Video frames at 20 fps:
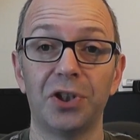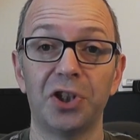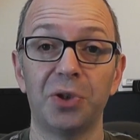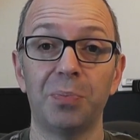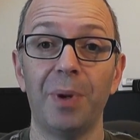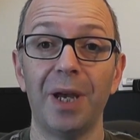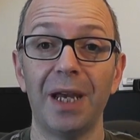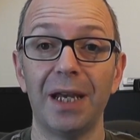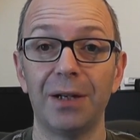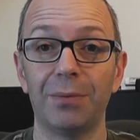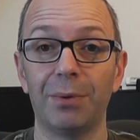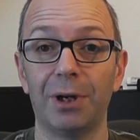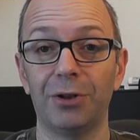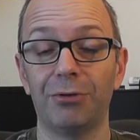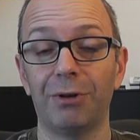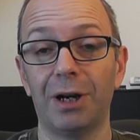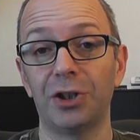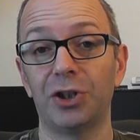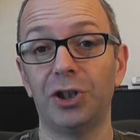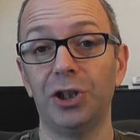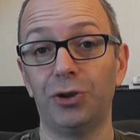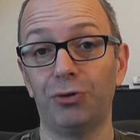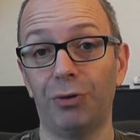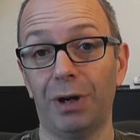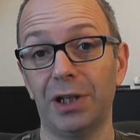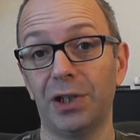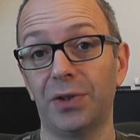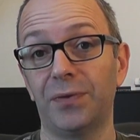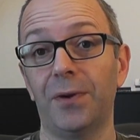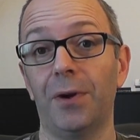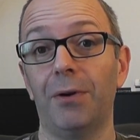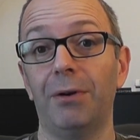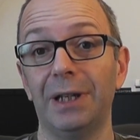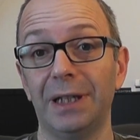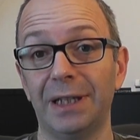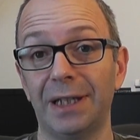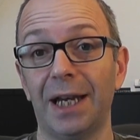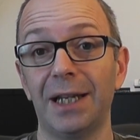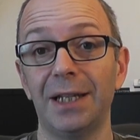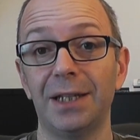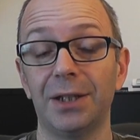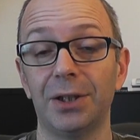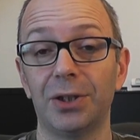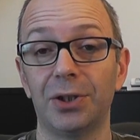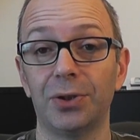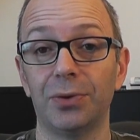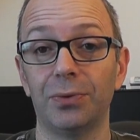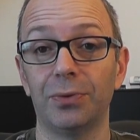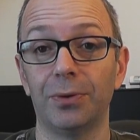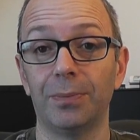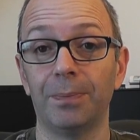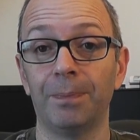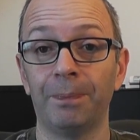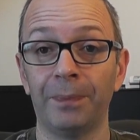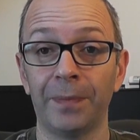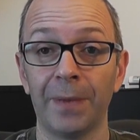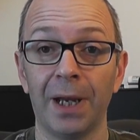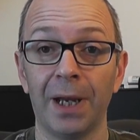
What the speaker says: of speed when you're actually transferring data to them.